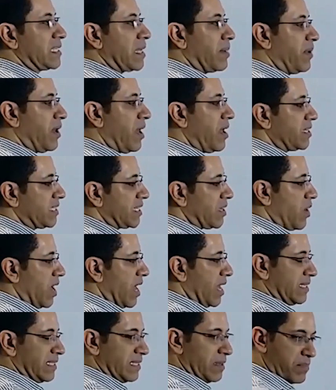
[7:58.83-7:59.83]

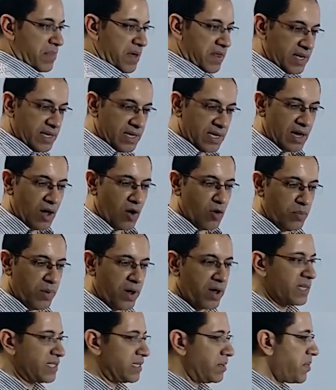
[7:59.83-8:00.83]
centers, then it
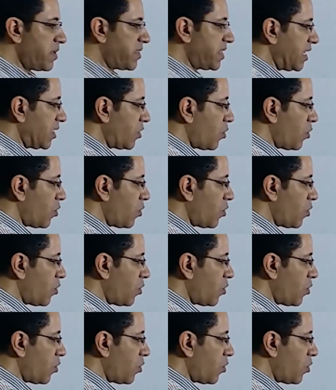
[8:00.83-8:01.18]
passes